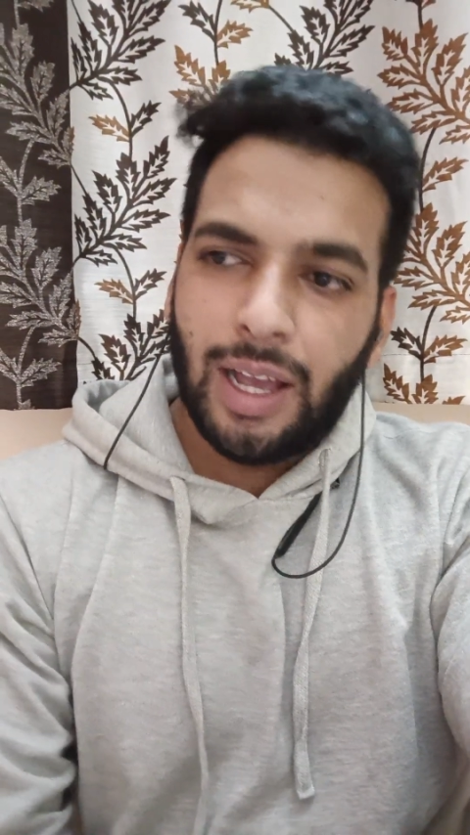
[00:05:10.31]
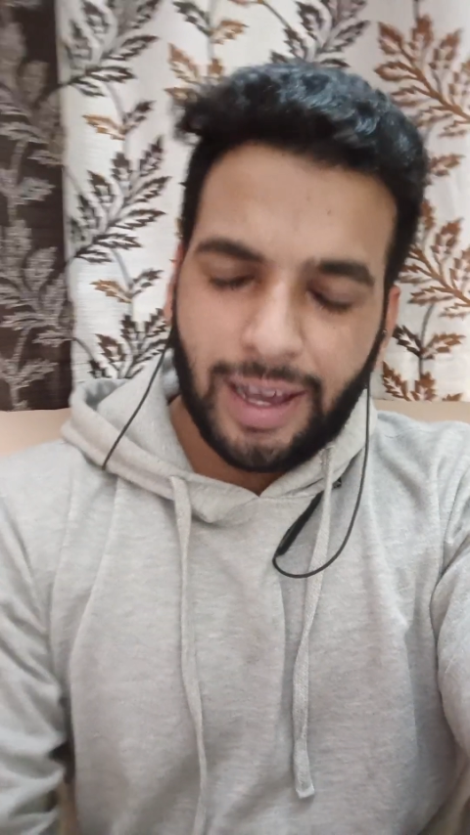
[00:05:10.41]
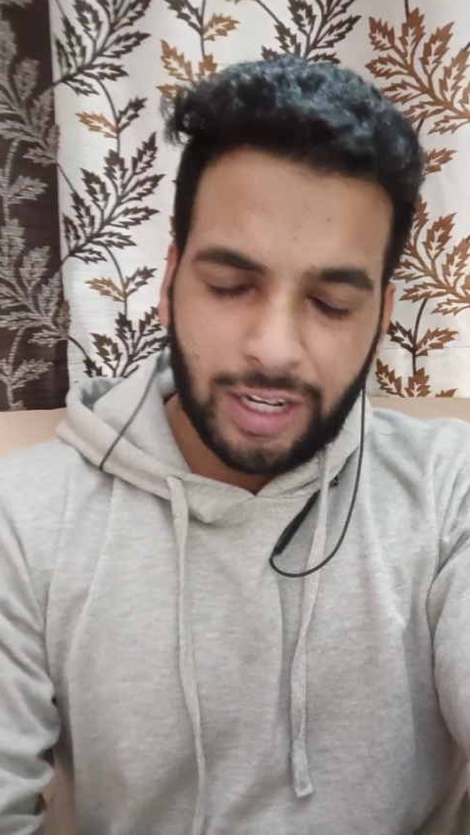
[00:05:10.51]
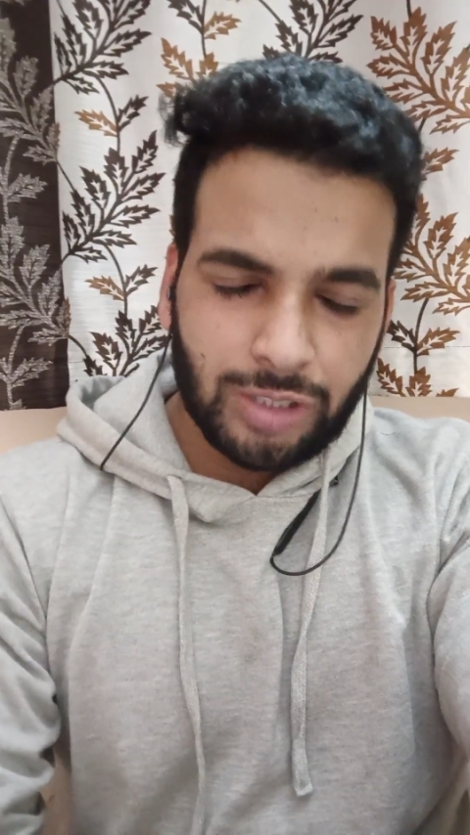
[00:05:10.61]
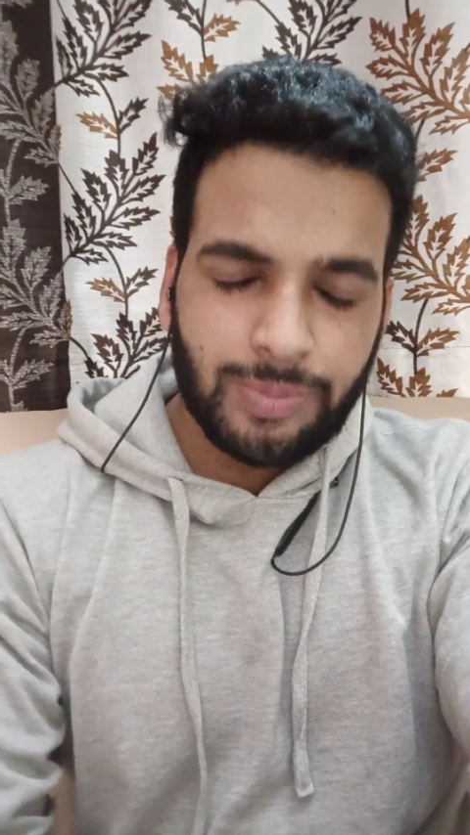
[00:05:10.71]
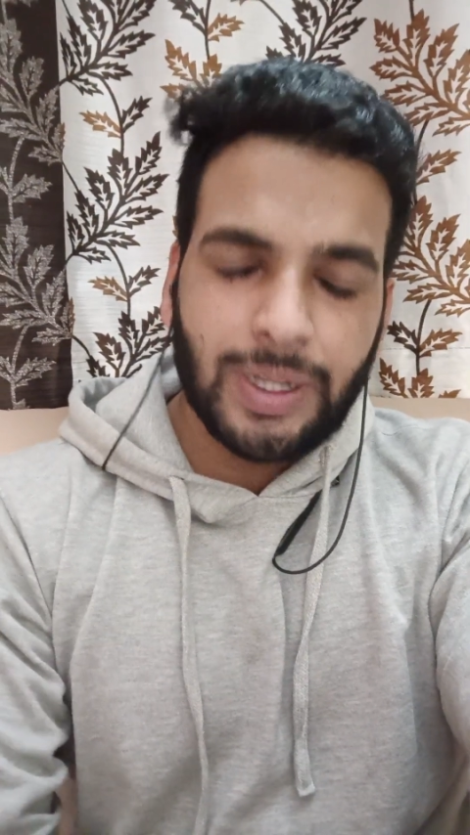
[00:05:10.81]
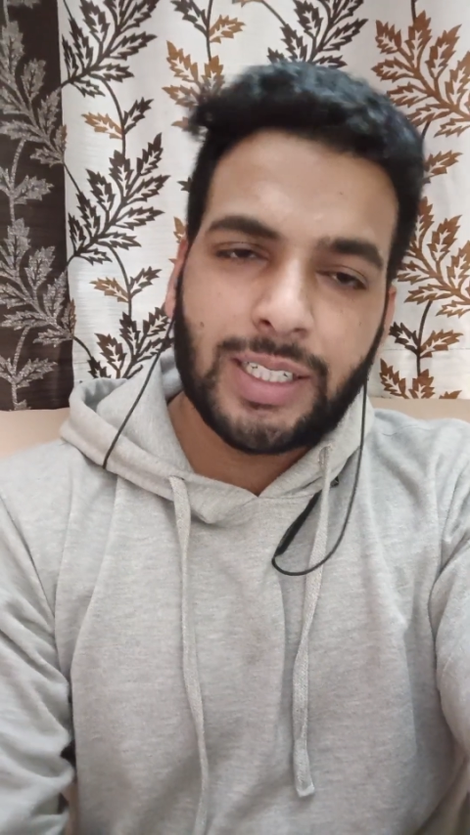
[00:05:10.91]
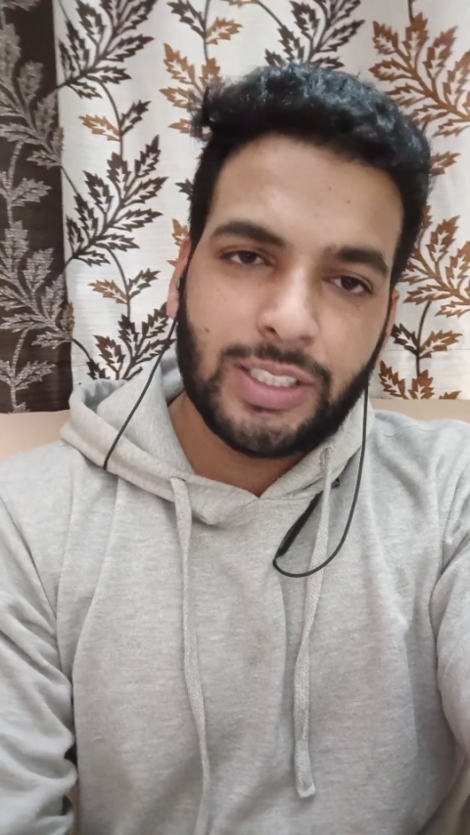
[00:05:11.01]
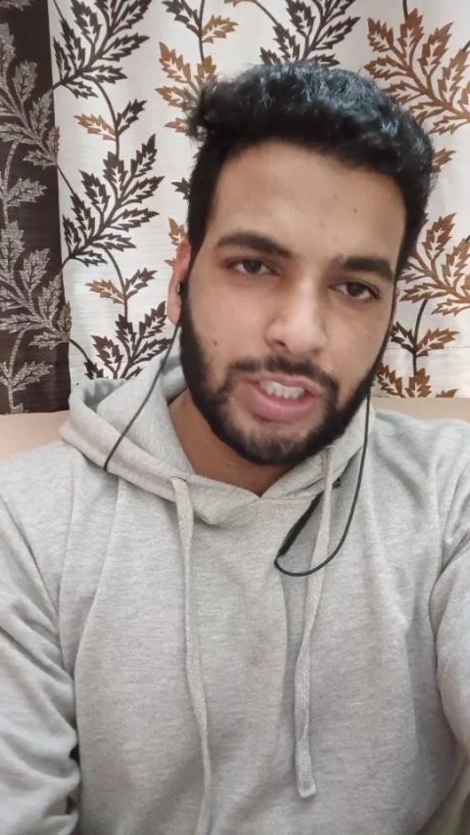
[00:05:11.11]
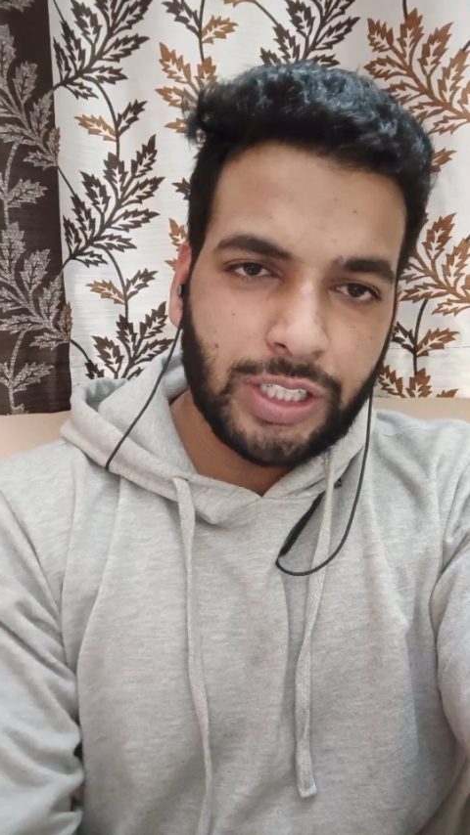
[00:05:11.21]
I
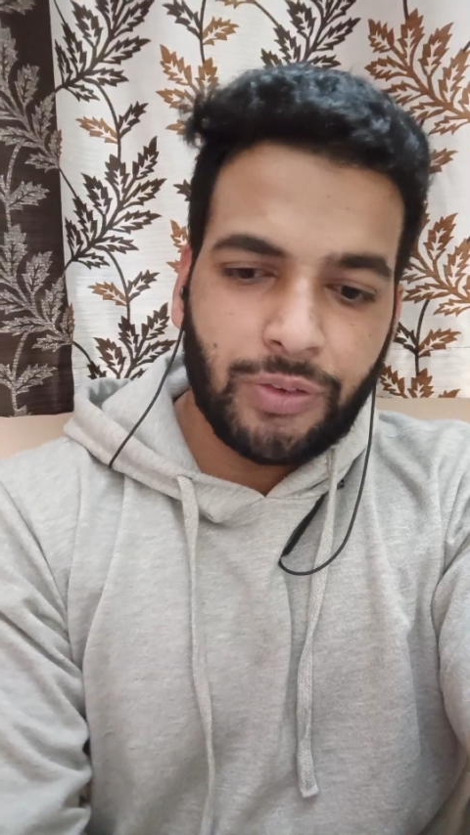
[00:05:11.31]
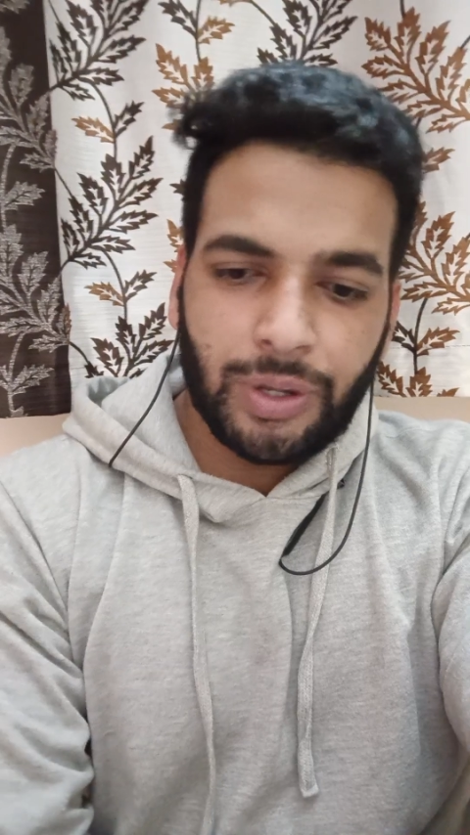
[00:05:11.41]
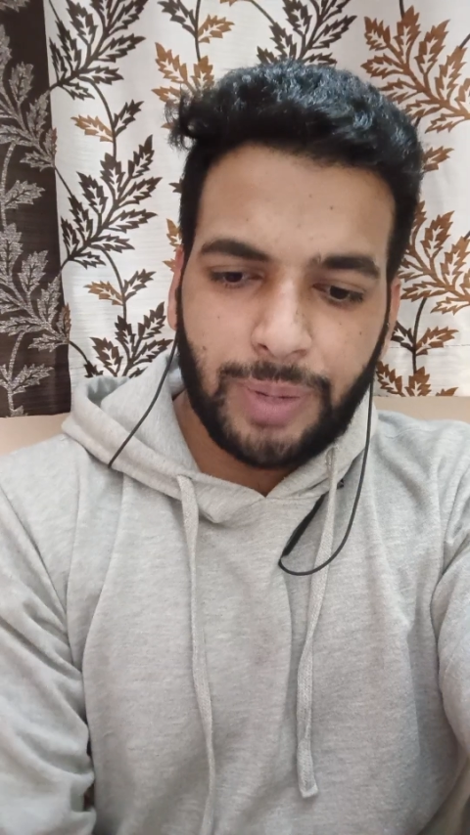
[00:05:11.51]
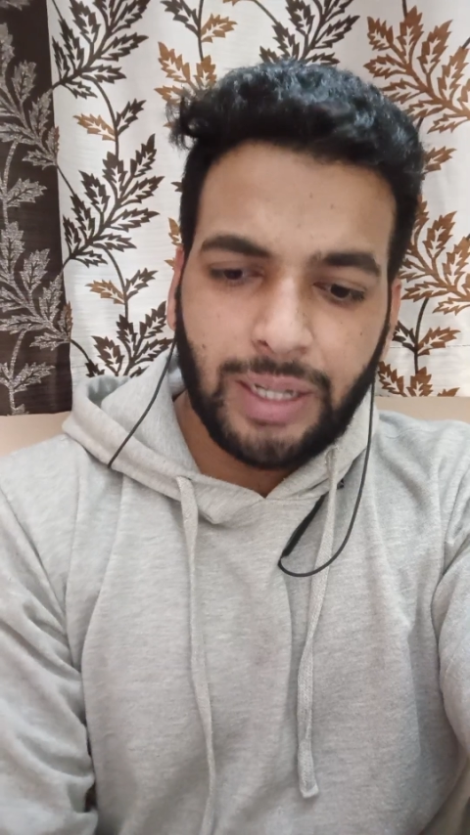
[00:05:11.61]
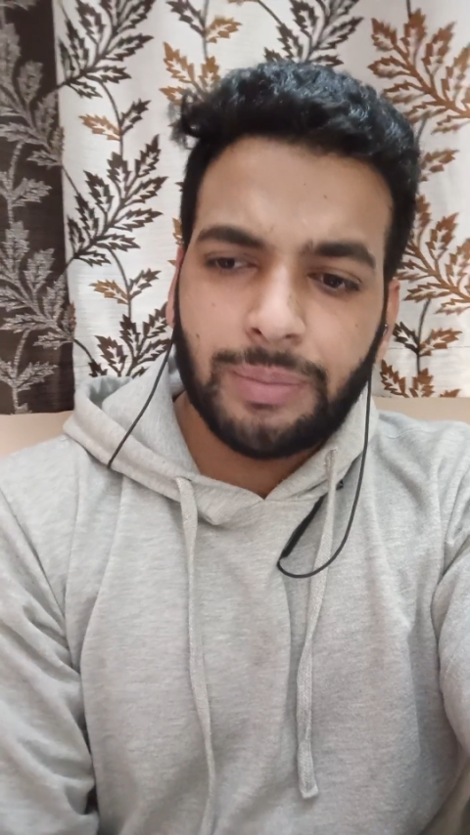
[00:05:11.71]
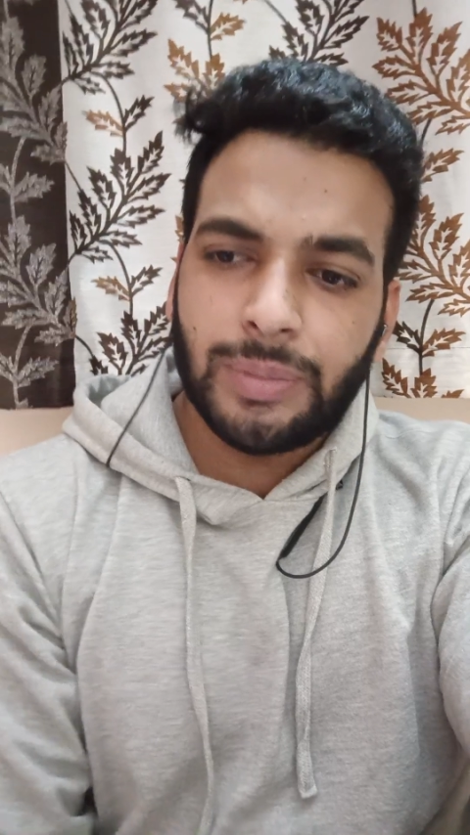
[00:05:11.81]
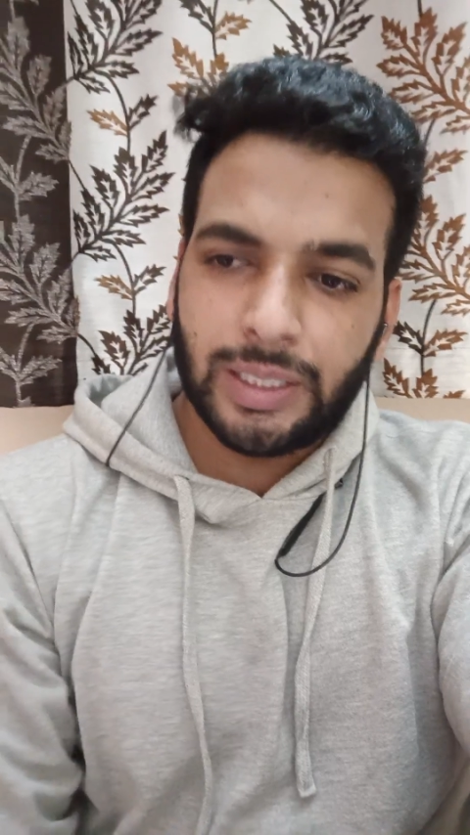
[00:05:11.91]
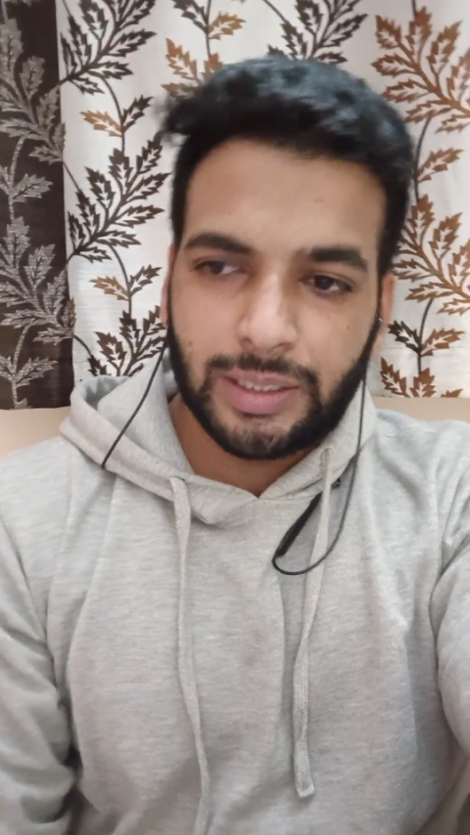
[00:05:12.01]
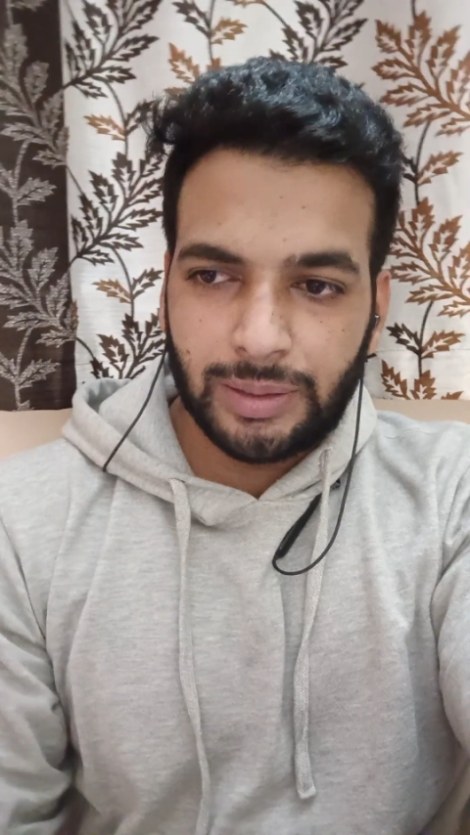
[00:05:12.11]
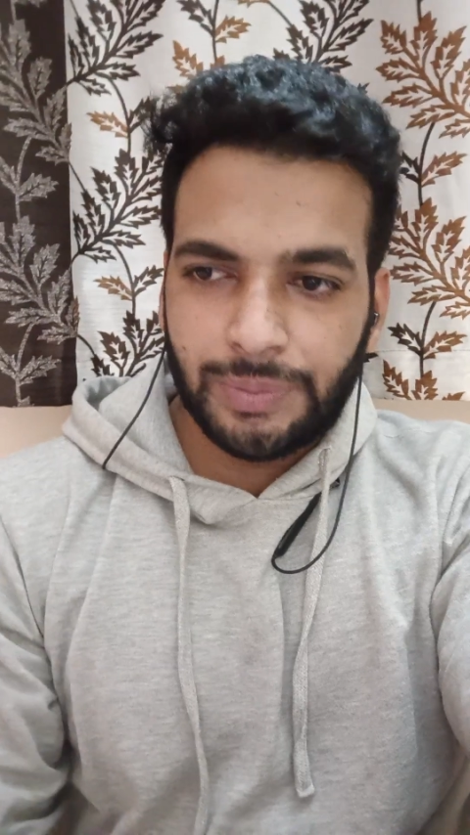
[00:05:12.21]
respect each and every bank,
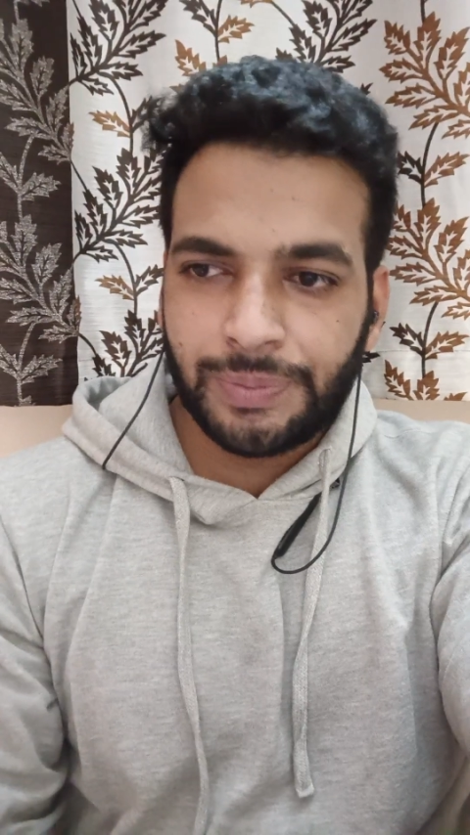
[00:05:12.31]
but